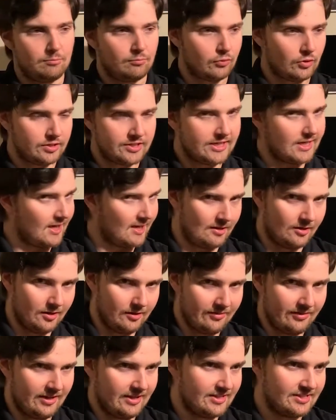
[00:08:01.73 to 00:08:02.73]
print head
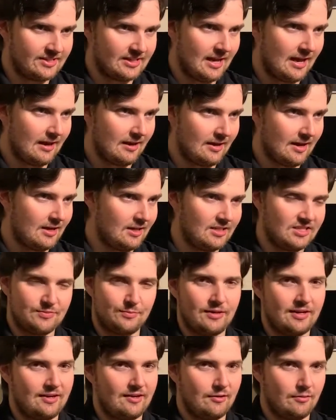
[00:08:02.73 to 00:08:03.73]
on this at any
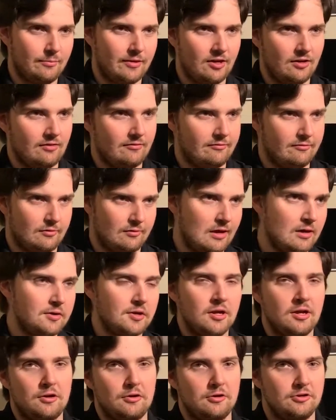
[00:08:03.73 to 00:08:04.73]
speed above around
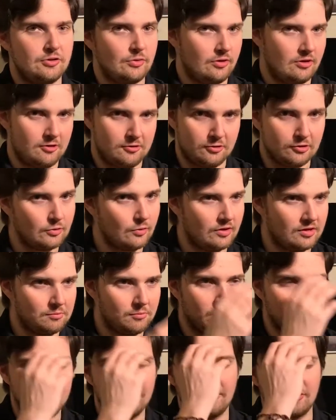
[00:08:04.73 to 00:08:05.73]
100 to 120
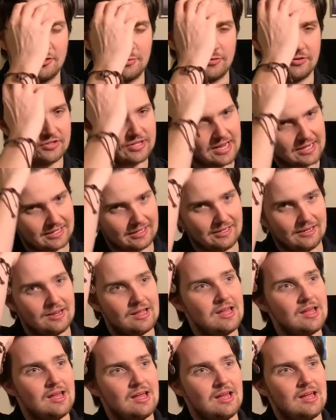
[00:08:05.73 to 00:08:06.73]
millimeters per second,
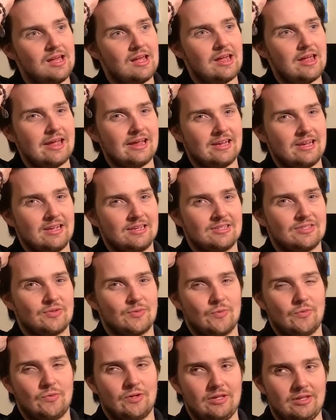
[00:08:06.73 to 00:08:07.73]
it gets
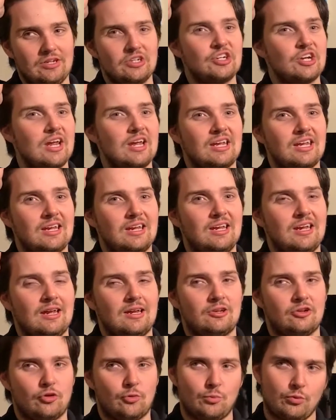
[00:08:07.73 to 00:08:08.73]
really shaky
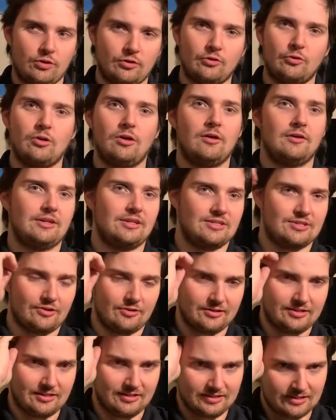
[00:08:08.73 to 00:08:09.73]
and your print quality
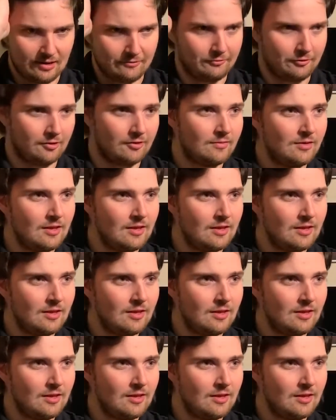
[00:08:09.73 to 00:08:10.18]
starts to suffer.